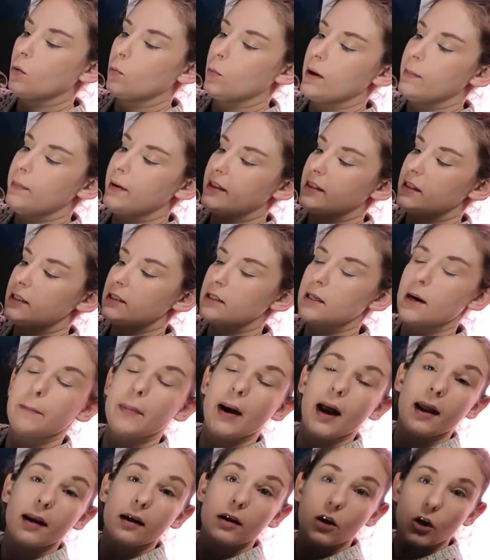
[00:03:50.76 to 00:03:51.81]
We picked this up
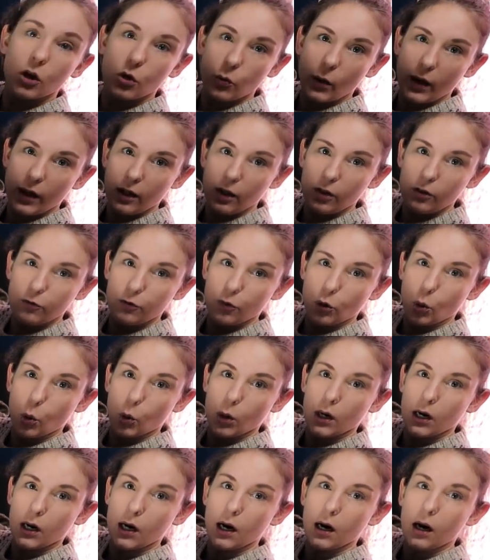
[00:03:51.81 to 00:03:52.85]
at a Goodwill
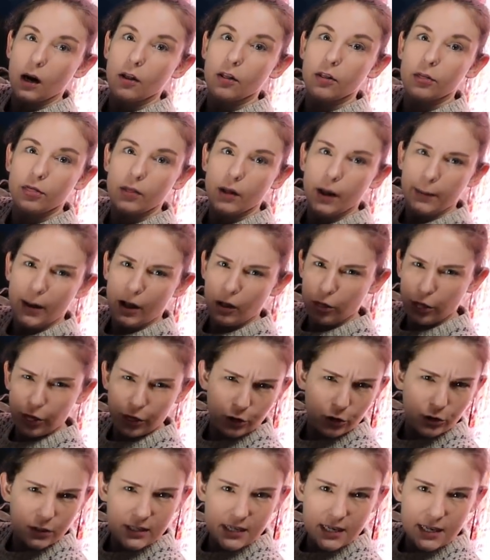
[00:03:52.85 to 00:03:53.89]
for about
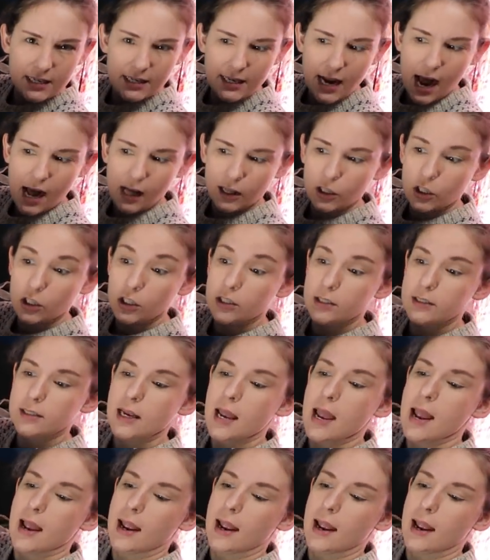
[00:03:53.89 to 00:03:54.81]
$13